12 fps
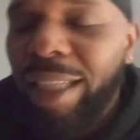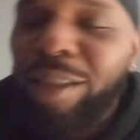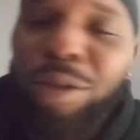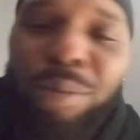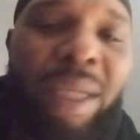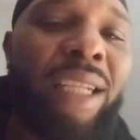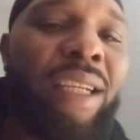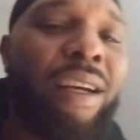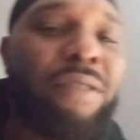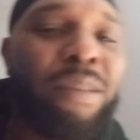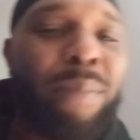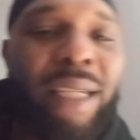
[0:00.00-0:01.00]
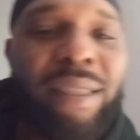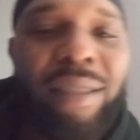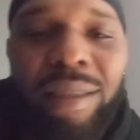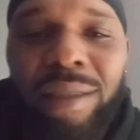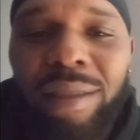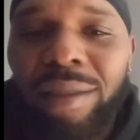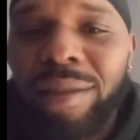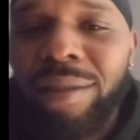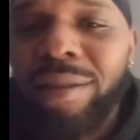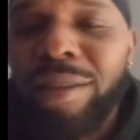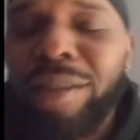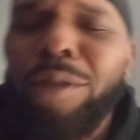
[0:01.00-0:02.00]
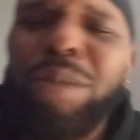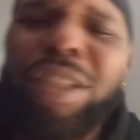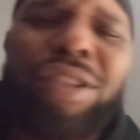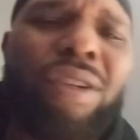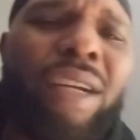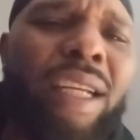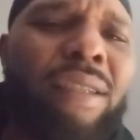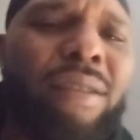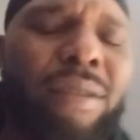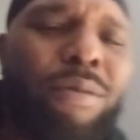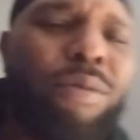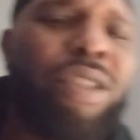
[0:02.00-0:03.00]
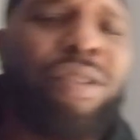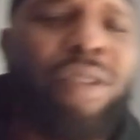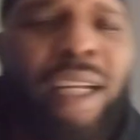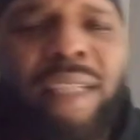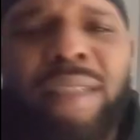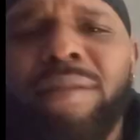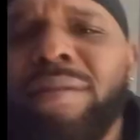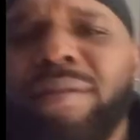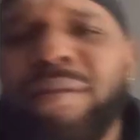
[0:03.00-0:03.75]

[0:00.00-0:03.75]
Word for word: it's too many of us basically. So we straight, we straight.